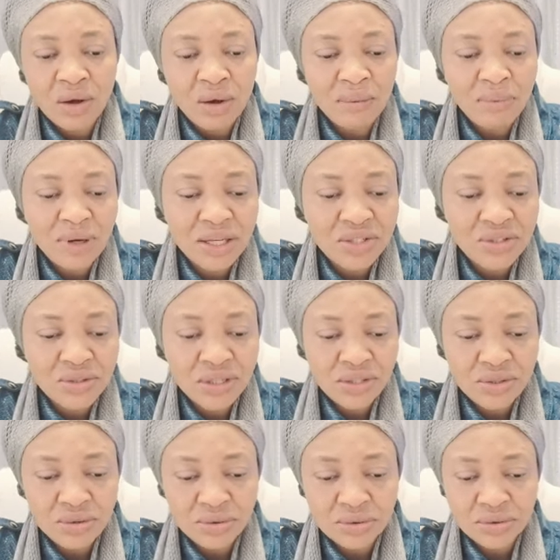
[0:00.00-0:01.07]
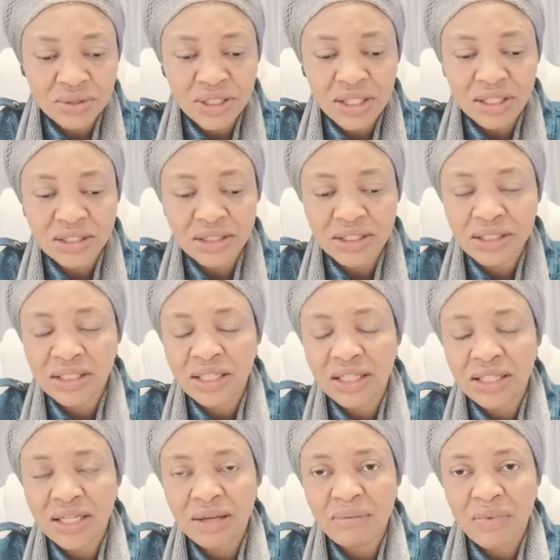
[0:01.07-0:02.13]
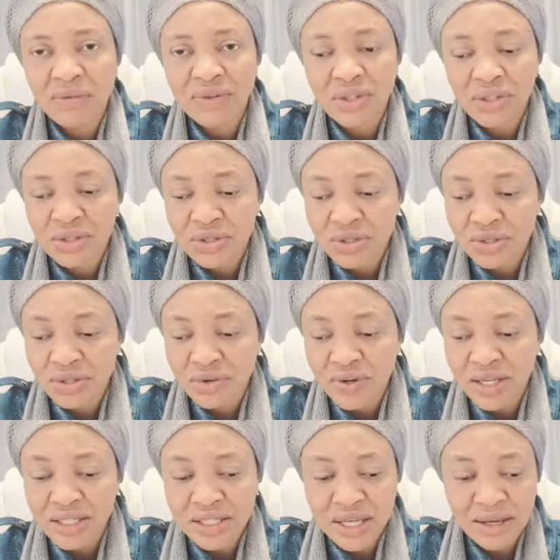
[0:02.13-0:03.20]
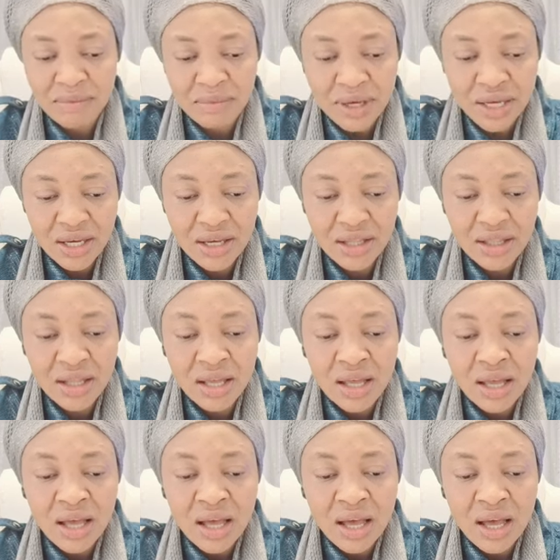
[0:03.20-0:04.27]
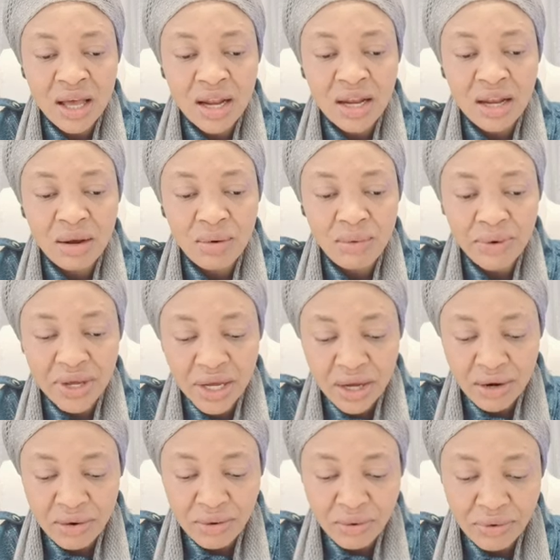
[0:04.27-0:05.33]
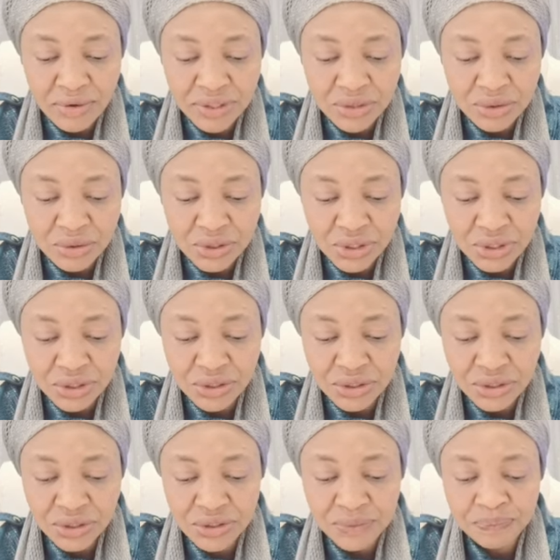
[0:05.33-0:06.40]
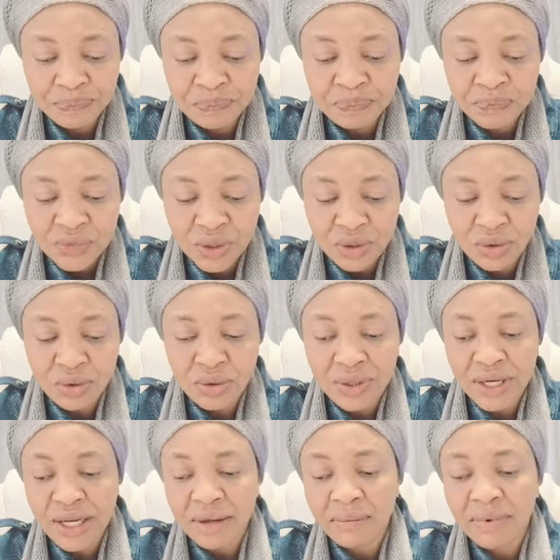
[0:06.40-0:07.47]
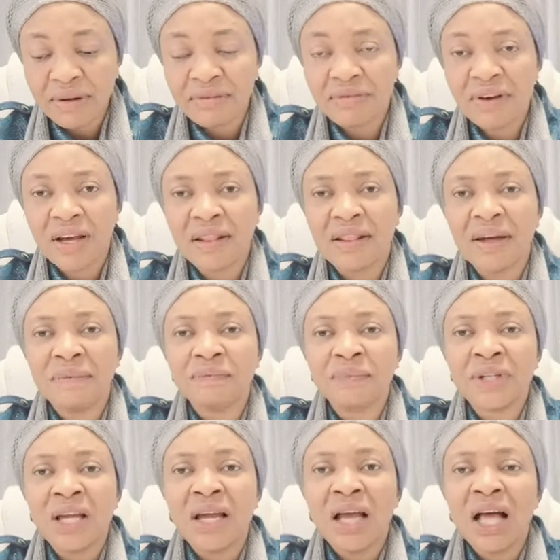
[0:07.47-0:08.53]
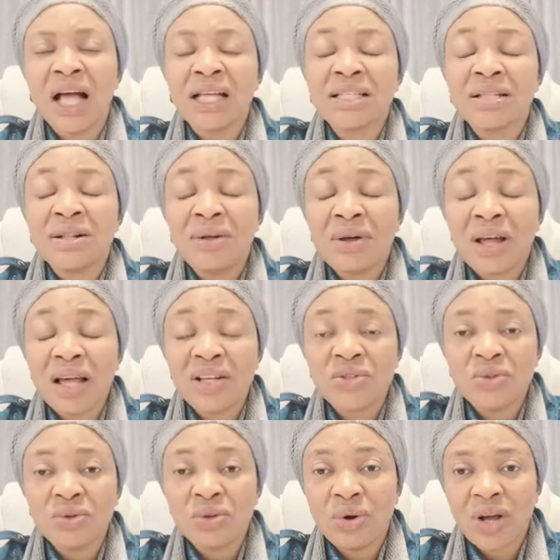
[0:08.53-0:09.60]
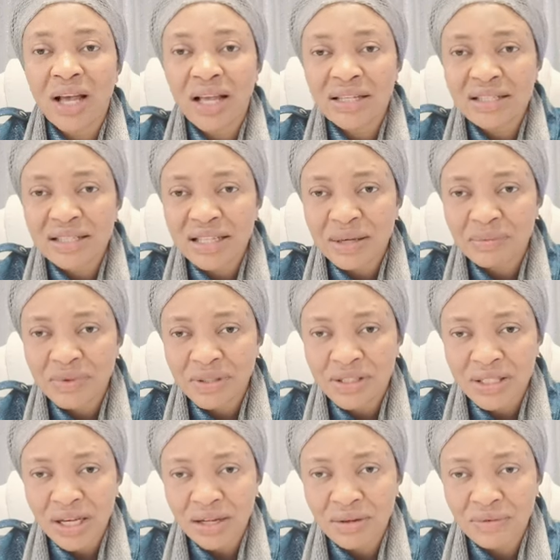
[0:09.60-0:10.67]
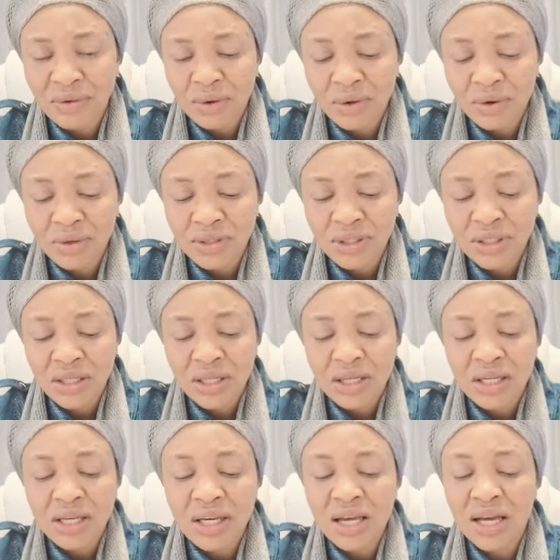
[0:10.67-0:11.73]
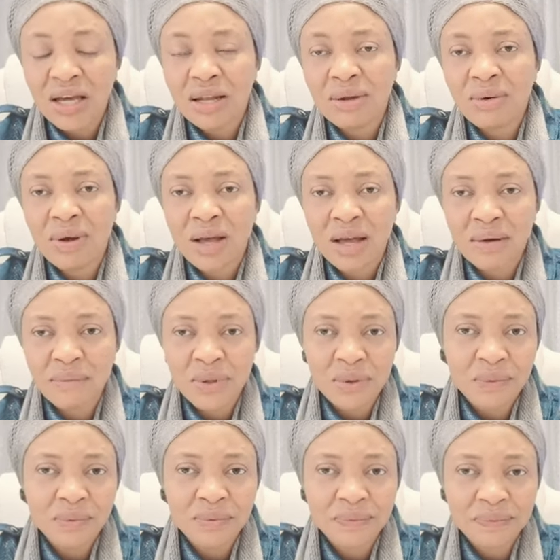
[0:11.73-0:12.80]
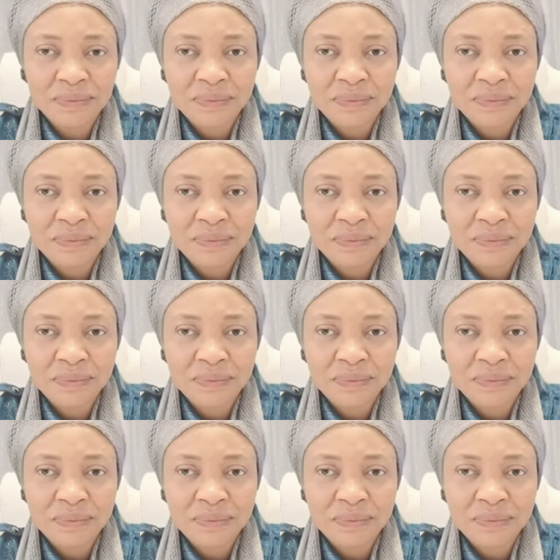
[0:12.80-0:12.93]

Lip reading: God bless you as you do that. In the name of Jesus Christ. Amen. Hallelujah. Glory to Jesus. Glory, Abba, Father. As long as you don't accept a child of God, he cannot harm you.